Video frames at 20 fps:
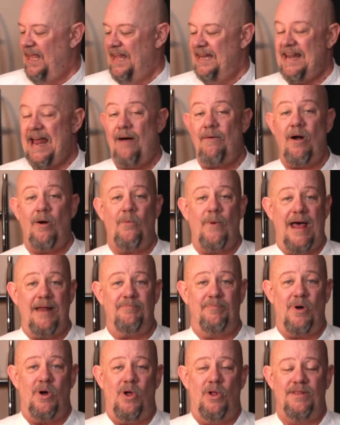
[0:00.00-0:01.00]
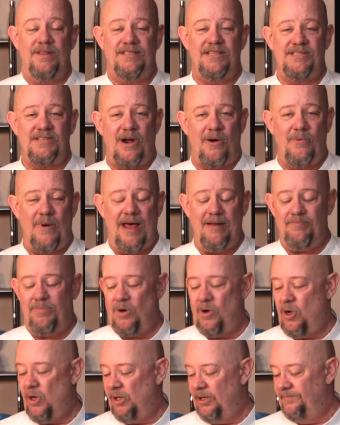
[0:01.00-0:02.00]
Now our wet bowl. This is our wet
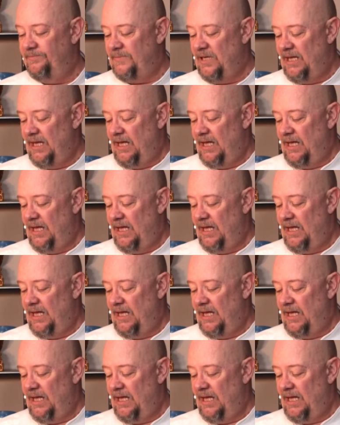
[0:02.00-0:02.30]
bowl.